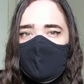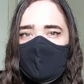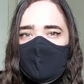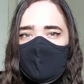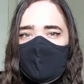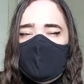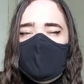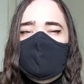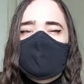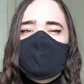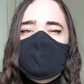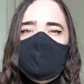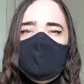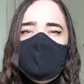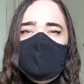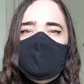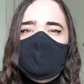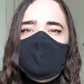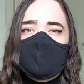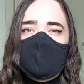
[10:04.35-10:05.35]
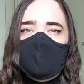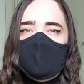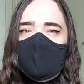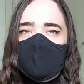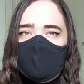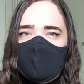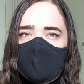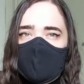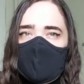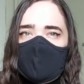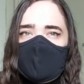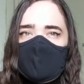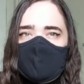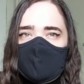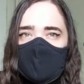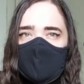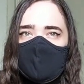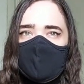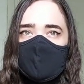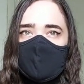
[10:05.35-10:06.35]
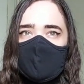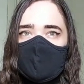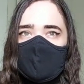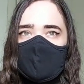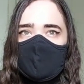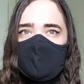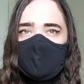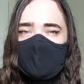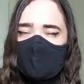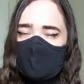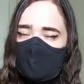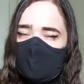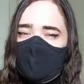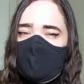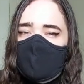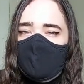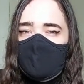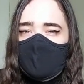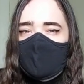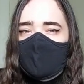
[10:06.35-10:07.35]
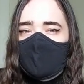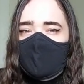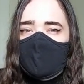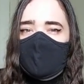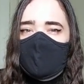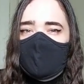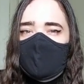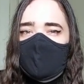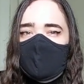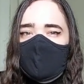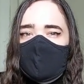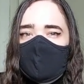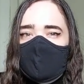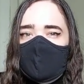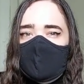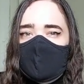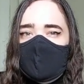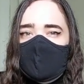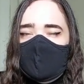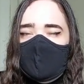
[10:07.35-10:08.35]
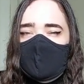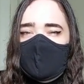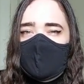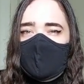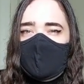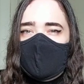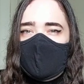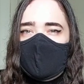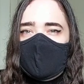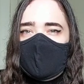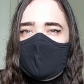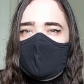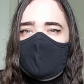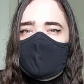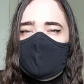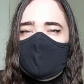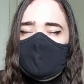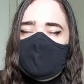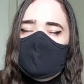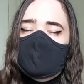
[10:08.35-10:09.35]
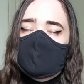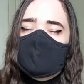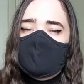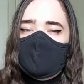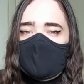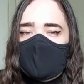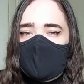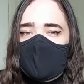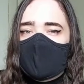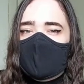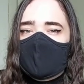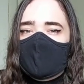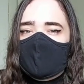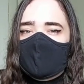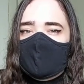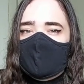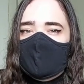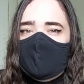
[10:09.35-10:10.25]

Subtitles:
They don't seem to love it as much as abled people do, but they still seem to like it.